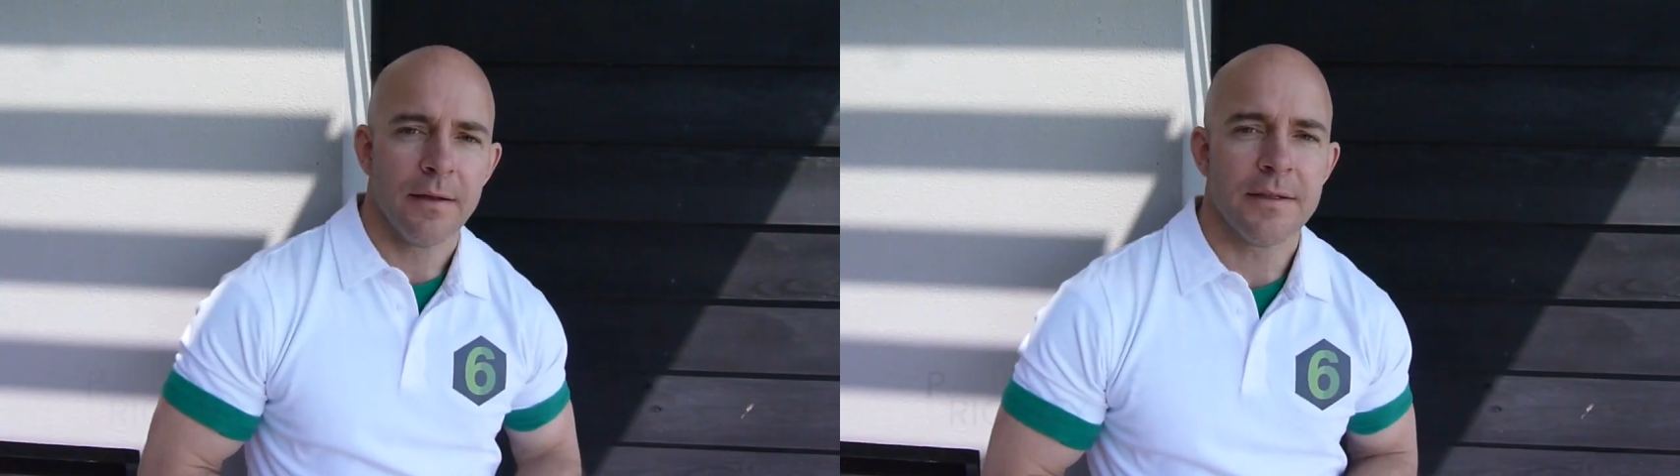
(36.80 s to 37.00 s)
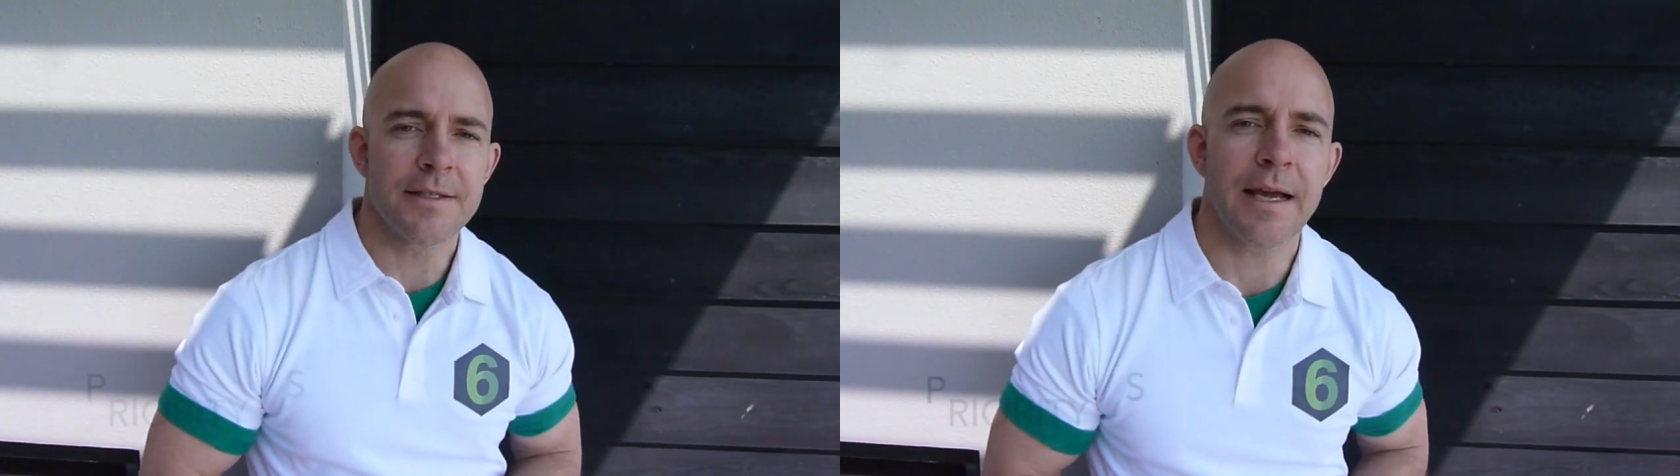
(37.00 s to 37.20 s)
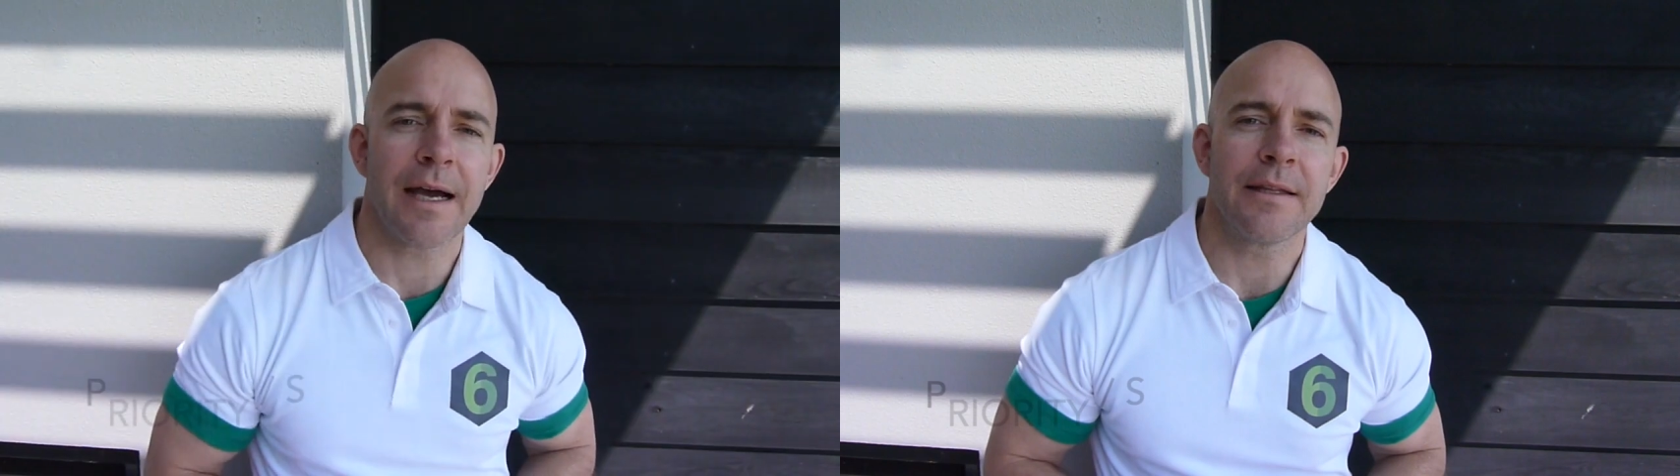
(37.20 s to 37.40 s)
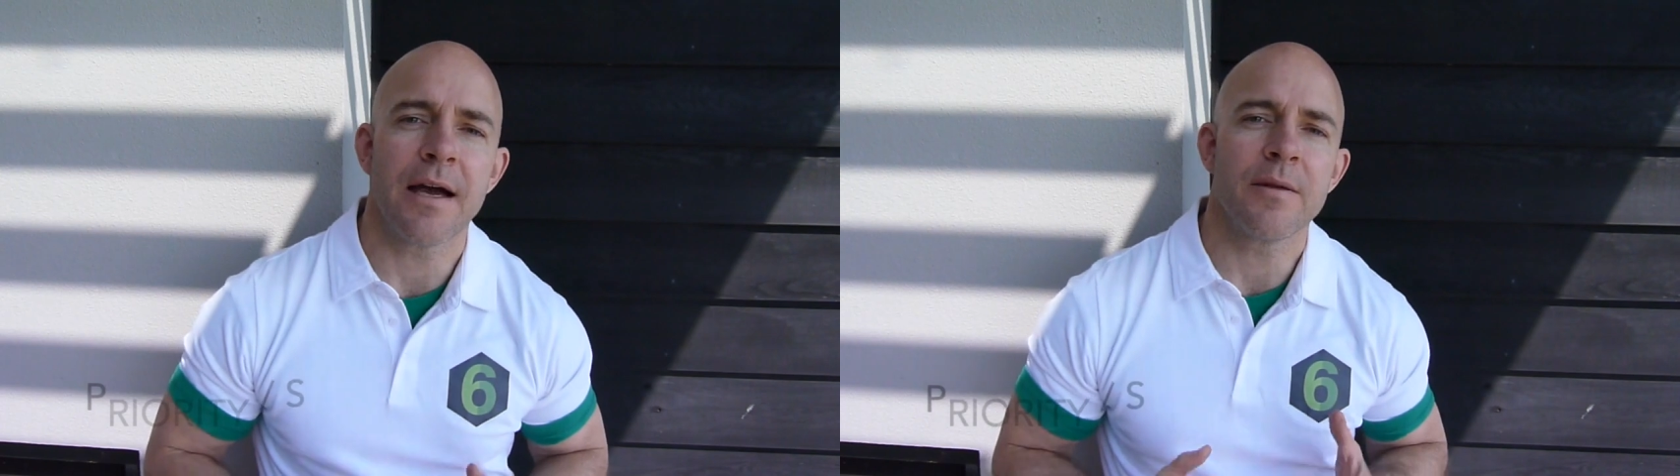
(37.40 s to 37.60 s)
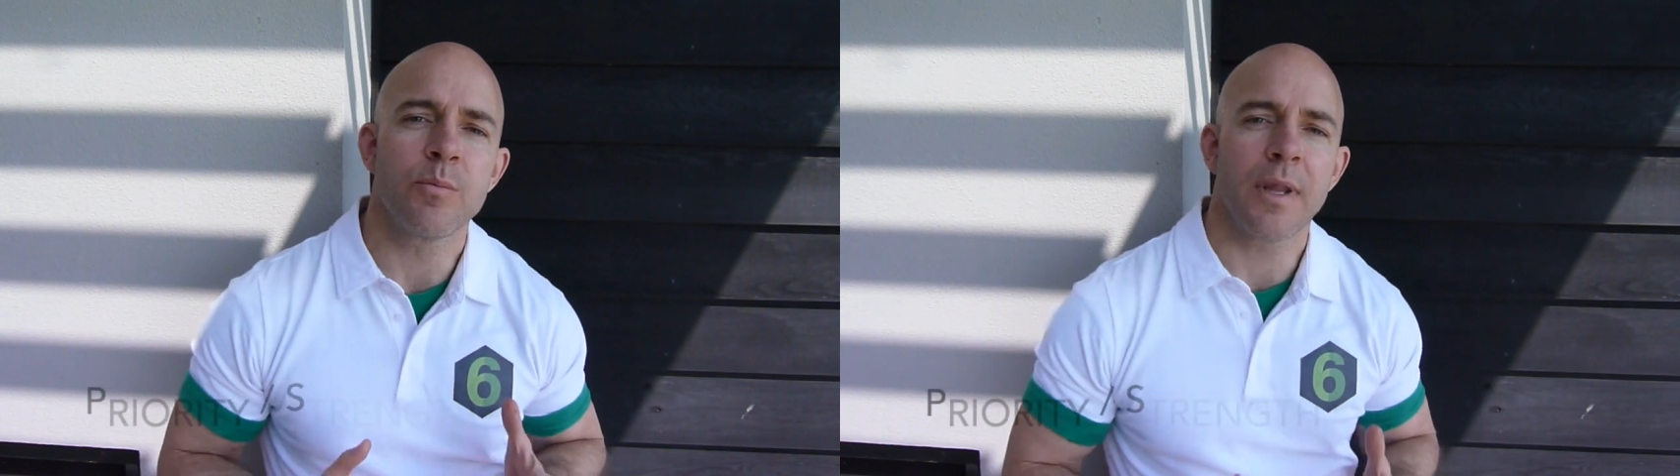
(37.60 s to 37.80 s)
This
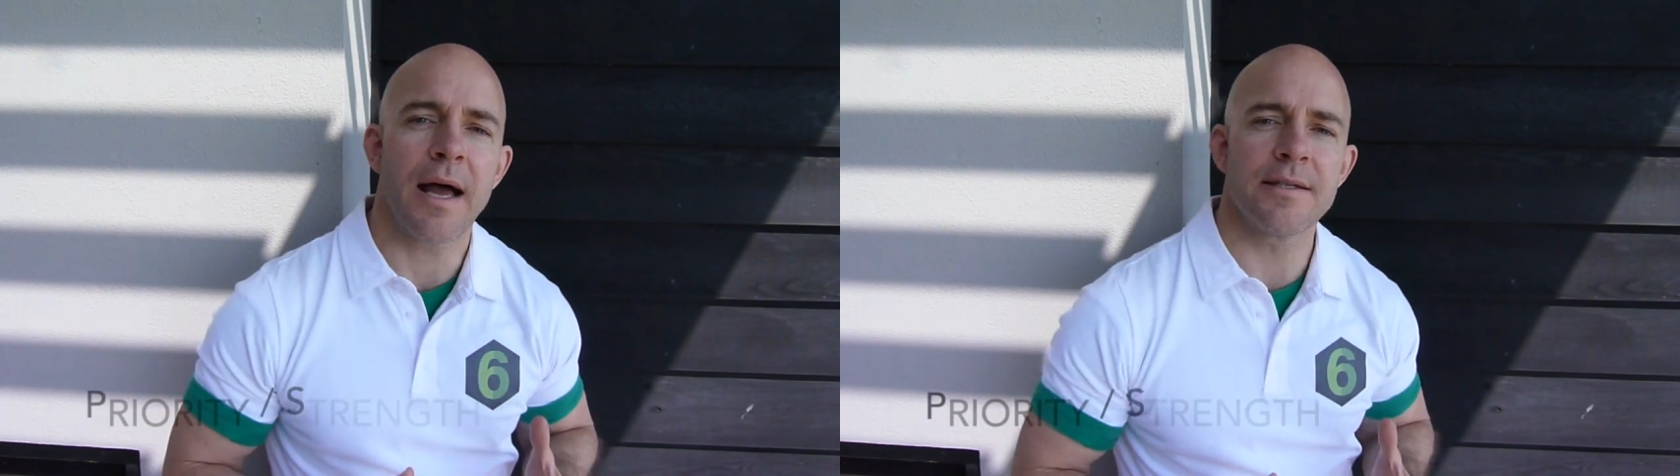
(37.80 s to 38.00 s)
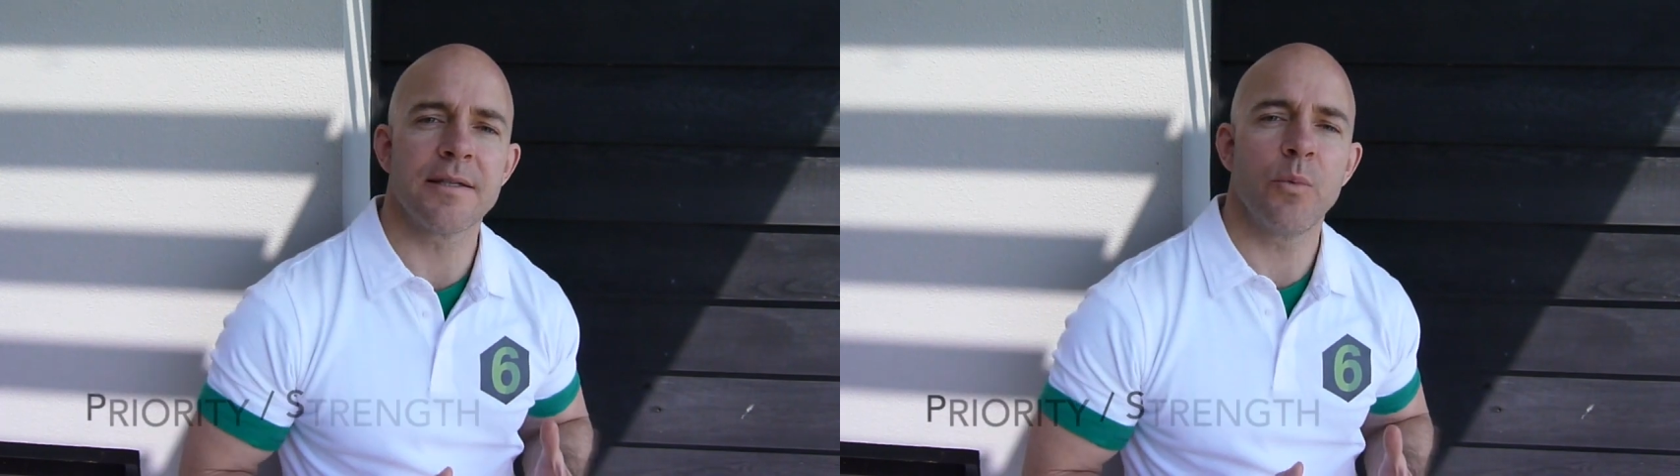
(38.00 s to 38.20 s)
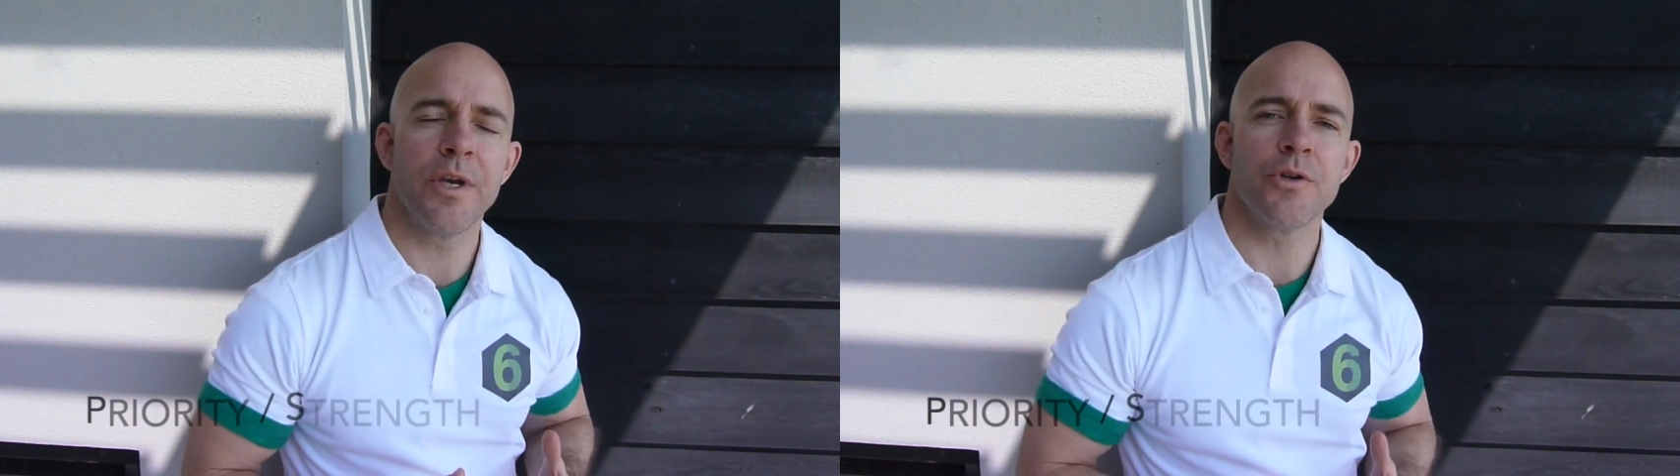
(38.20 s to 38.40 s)
guideline implies that when